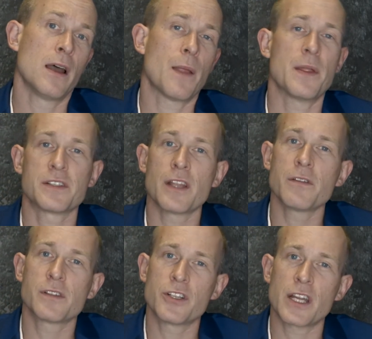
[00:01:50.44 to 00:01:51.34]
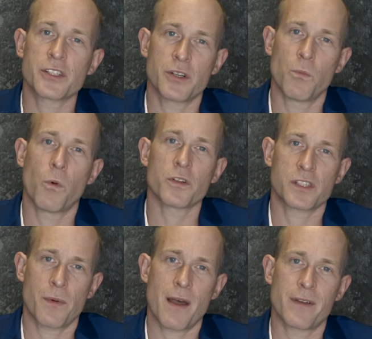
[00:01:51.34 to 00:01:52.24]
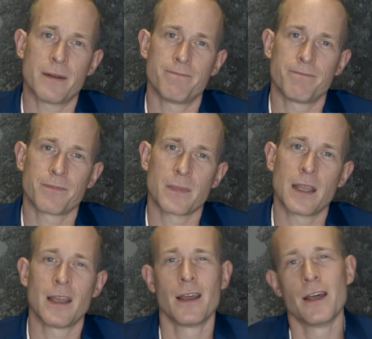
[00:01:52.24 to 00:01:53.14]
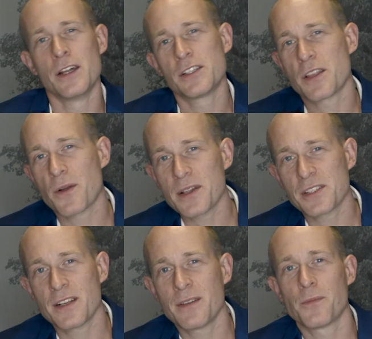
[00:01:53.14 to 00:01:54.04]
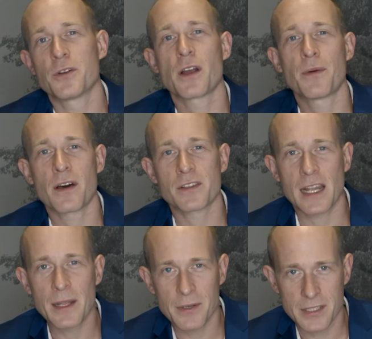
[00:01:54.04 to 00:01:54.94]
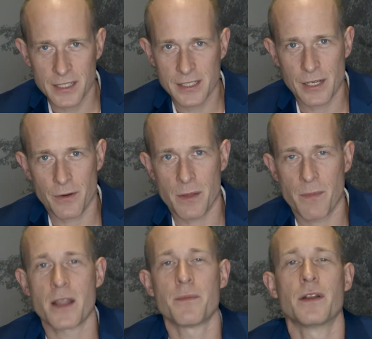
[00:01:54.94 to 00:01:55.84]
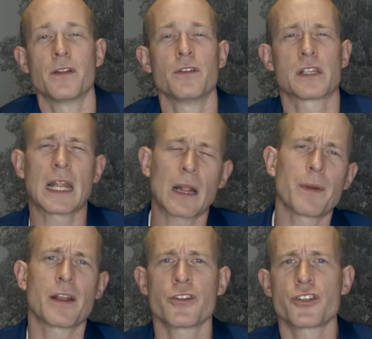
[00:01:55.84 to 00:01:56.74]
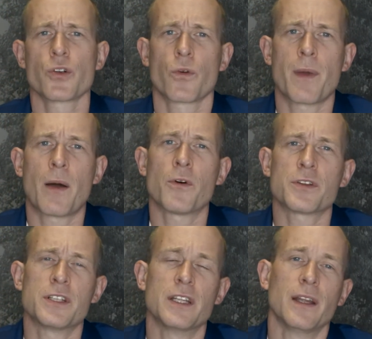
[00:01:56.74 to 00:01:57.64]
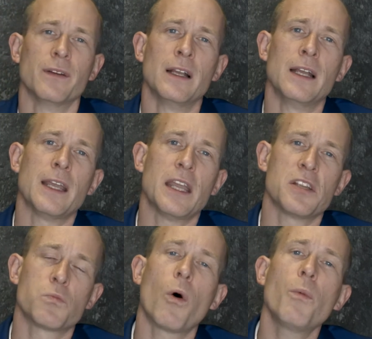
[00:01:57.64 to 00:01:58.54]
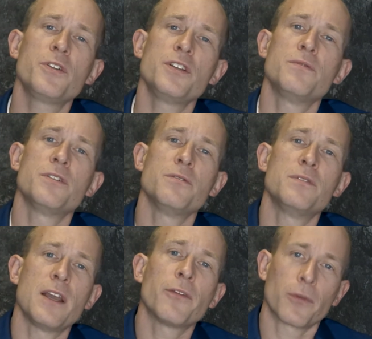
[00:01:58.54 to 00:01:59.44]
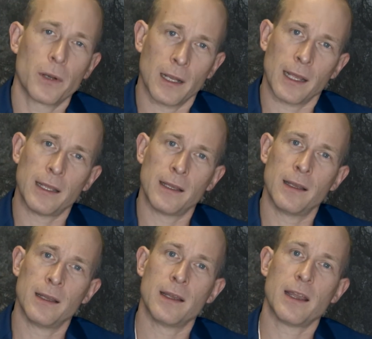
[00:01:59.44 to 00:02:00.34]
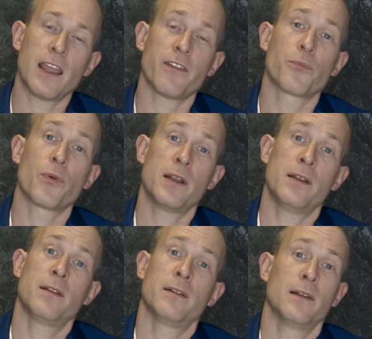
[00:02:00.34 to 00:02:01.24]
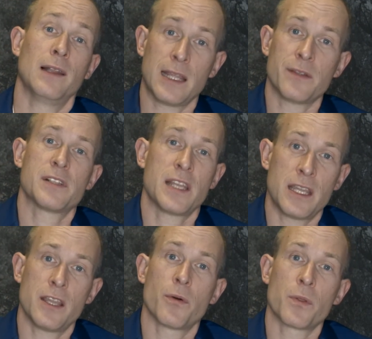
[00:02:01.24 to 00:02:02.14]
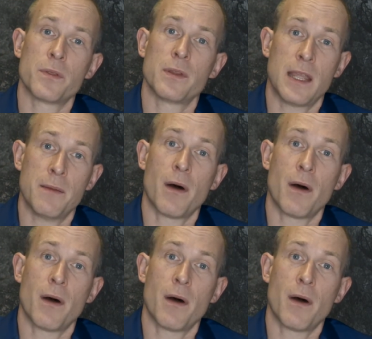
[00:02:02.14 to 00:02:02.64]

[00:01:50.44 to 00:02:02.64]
And there's no suggestion whatsoever. So the question which I would ask anyone to consider at the moment, who's a little bit unsure about what to do, is what would you do differently if Britain leaves the EU in